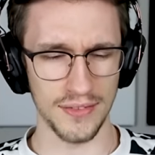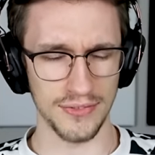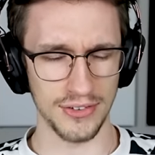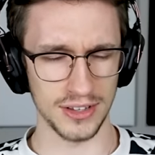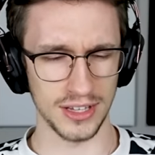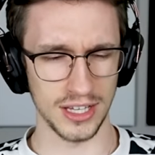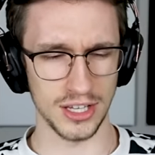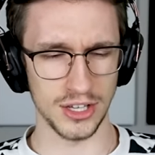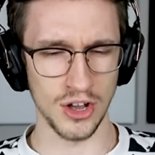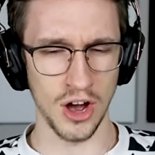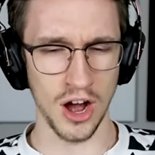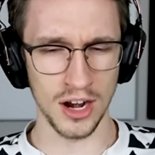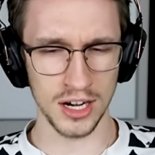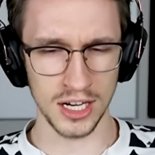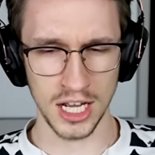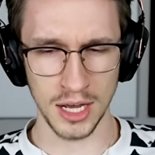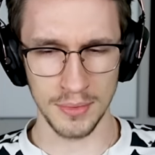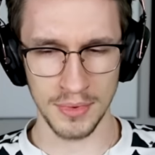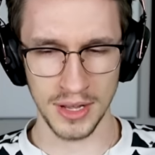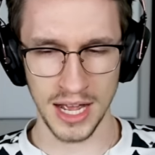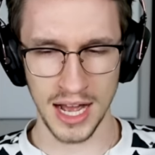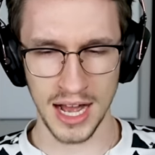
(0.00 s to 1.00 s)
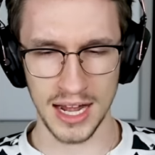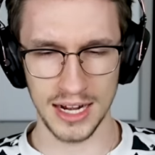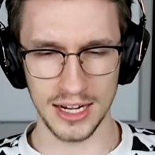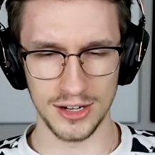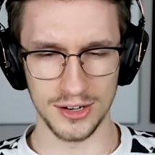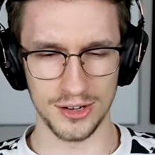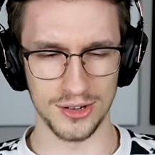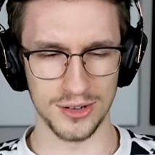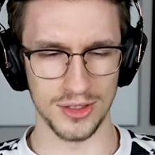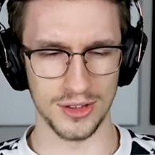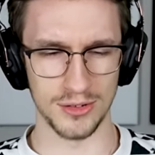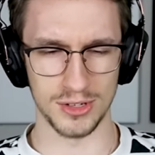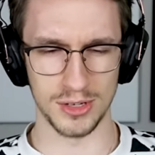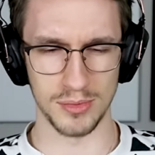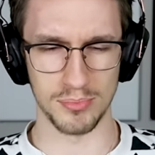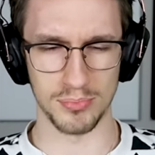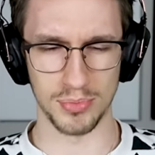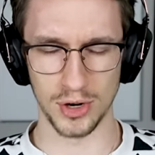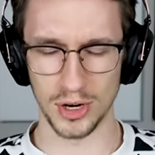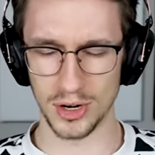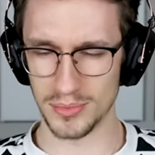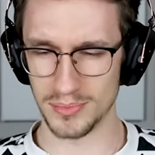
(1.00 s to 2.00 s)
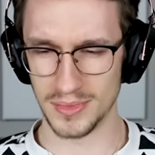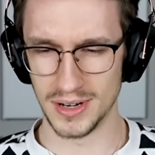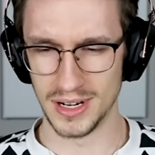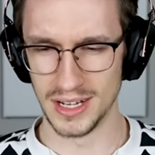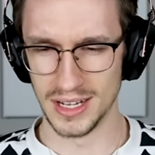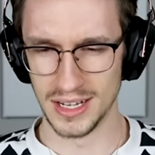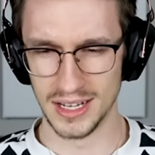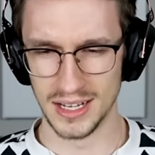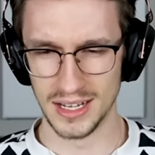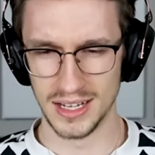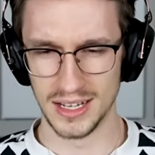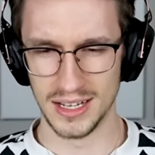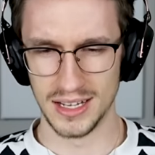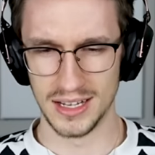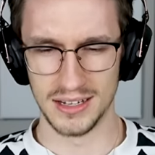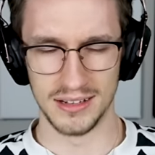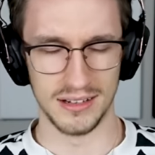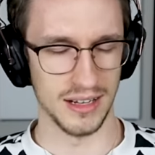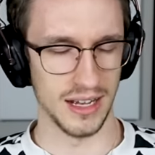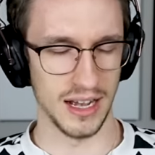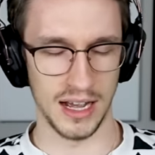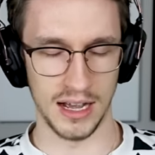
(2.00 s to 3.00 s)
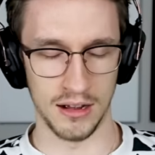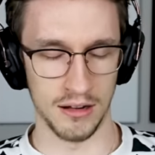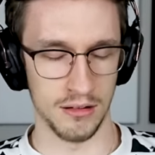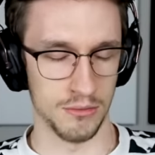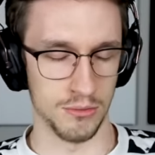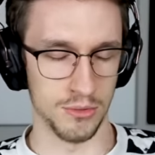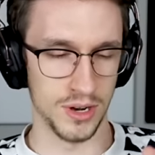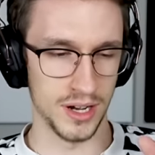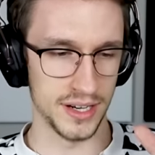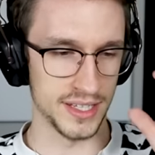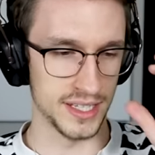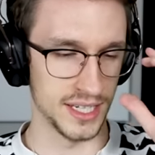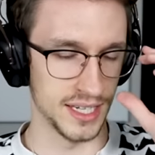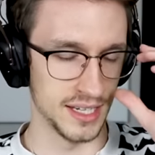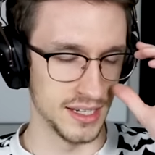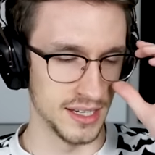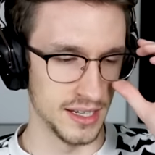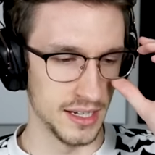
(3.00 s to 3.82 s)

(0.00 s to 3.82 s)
I felt a yaw coming on and there's a burp. What?